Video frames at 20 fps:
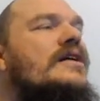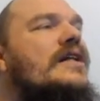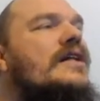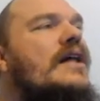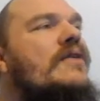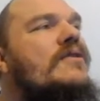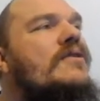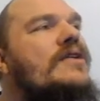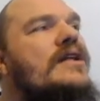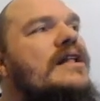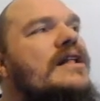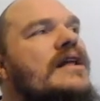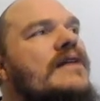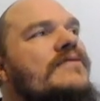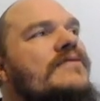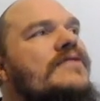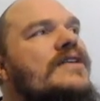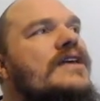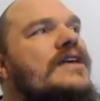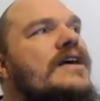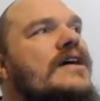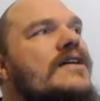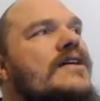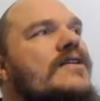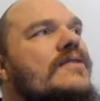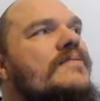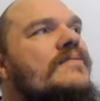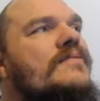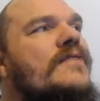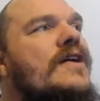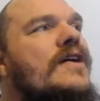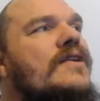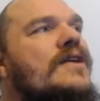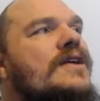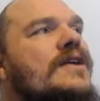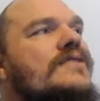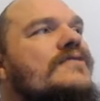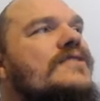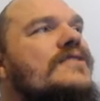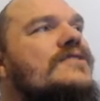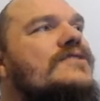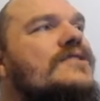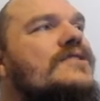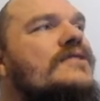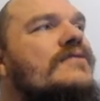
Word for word: Now on the left here, various things are